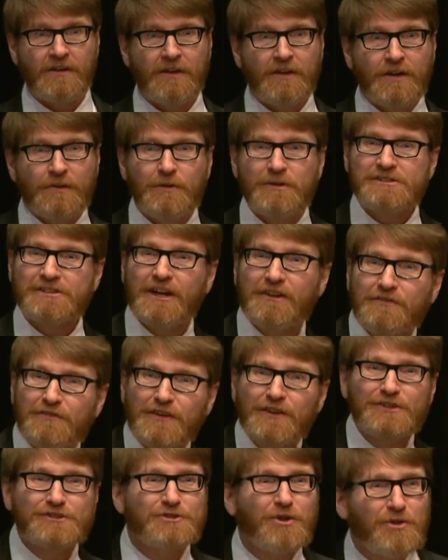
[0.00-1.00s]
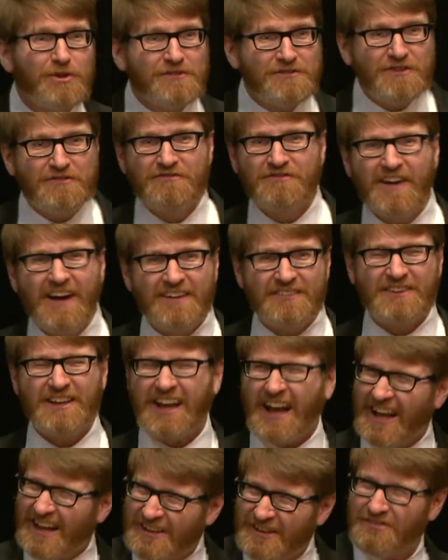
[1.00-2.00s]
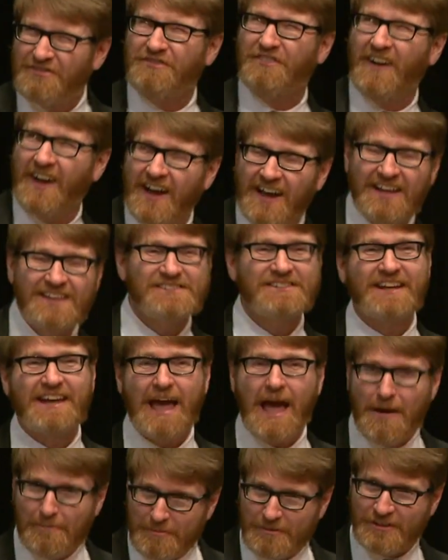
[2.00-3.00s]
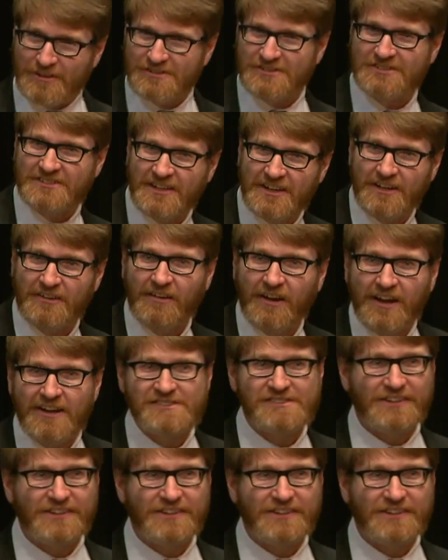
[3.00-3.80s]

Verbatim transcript: which I feel sort of kind of defines a capital city, right?